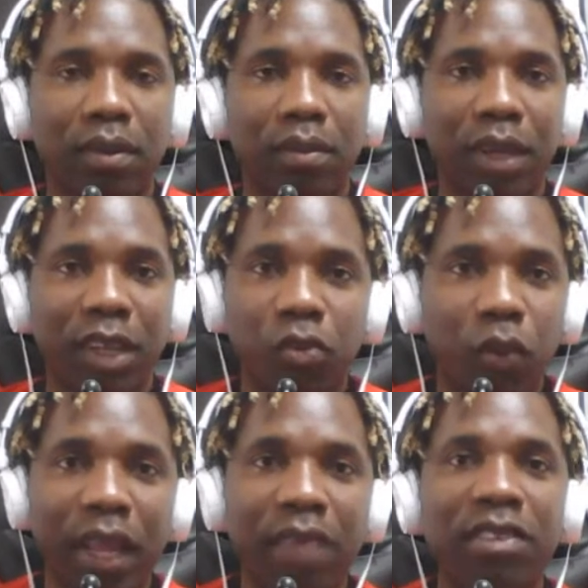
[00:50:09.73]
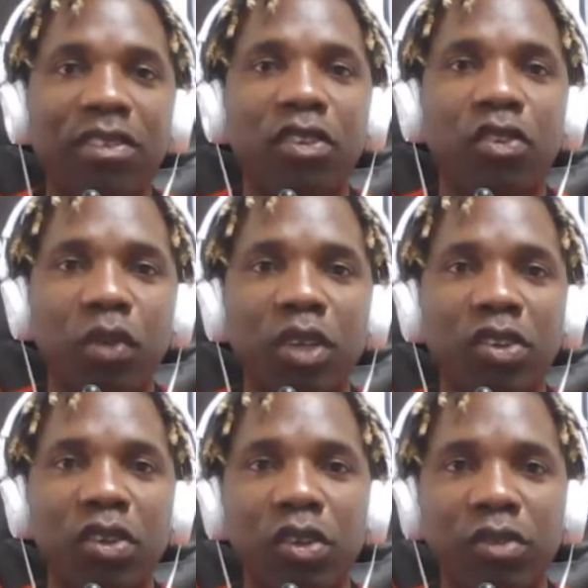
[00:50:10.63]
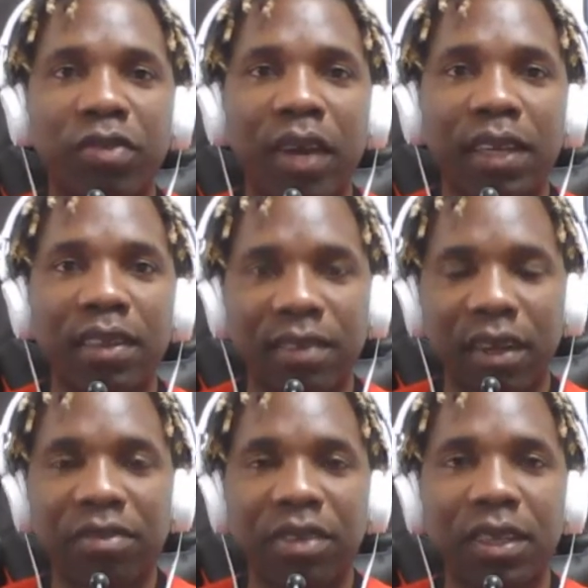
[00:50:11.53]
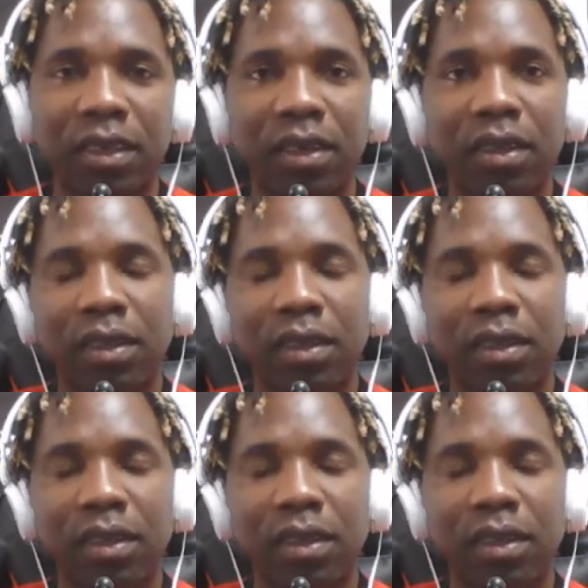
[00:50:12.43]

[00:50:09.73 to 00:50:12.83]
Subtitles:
Because whatever situation you find yourself in,